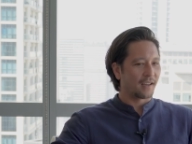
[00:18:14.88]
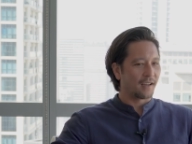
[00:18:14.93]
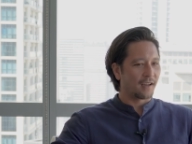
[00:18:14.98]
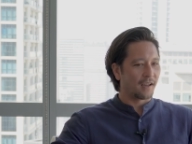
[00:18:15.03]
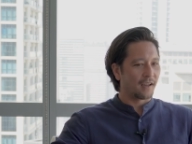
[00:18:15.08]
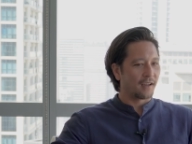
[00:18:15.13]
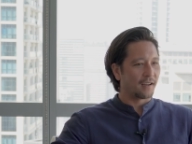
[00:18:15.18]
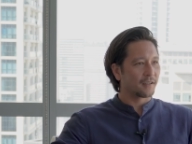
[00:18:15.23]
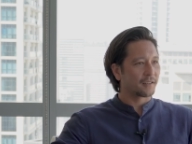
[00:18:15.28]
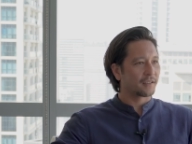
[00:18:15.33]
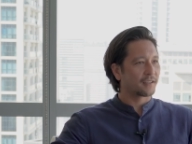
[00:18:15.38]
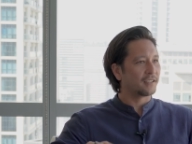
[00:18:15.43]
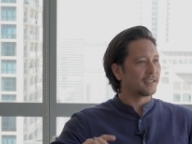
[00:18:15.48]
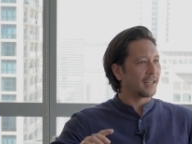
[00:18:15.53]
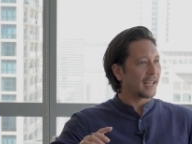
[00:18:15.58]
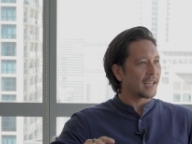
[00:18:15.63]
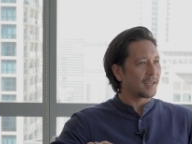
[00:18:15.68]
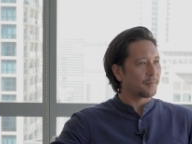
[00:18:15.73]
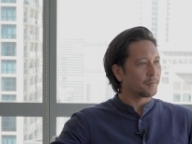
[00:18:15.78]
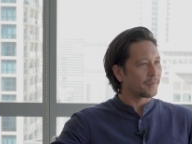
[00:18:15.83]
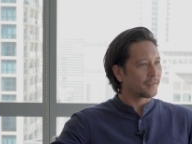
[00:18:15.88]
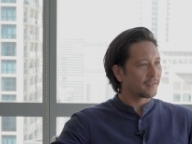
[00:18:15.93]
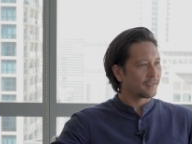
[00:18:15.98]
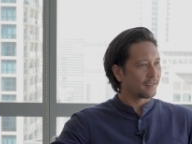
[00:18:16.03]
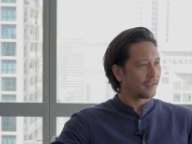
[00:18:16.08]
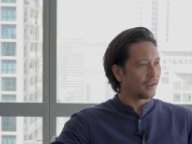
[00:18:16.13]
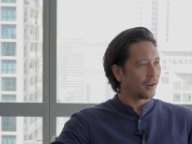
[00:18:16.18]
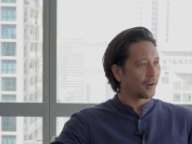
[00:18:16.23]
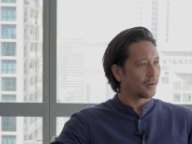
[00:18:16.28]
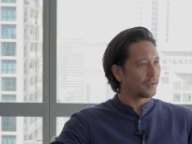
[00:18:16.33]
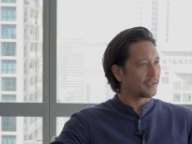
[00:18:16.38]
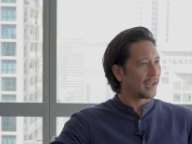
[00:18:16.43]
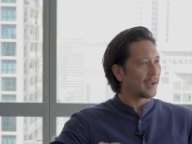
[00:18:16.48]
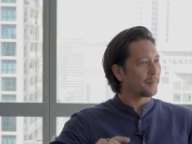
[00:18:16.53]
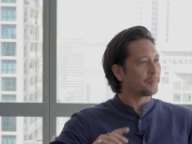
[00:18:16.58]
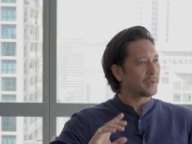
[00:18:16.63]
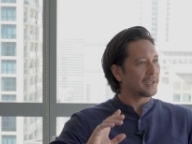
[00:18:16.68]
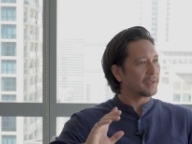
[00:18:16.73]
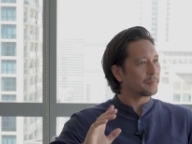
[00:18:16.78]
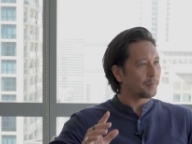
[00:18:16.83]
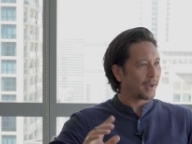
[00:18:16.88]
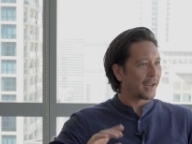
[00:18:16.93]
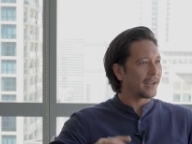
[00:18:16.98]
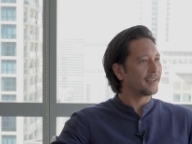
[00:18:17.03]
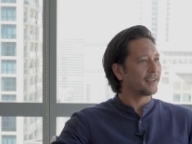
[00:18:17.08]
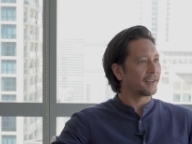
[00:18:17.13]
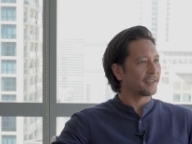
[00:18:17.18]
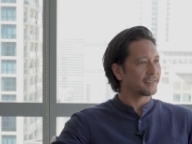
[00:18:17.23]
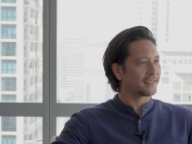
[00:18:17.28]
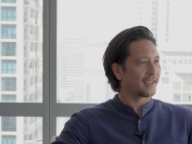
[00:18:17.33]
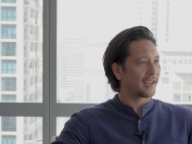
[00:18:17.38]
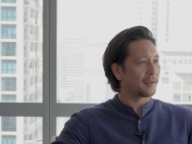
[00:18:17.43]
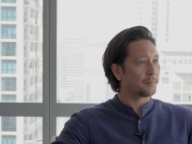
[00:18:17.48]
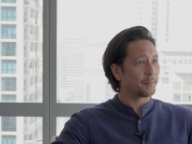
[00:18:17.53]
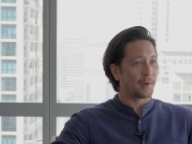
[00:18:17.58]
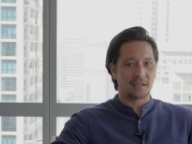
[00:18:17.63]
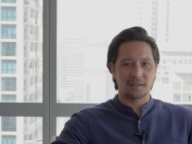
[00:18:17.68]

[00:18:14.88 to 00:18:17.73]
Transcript: uh, claims are not being paid on time,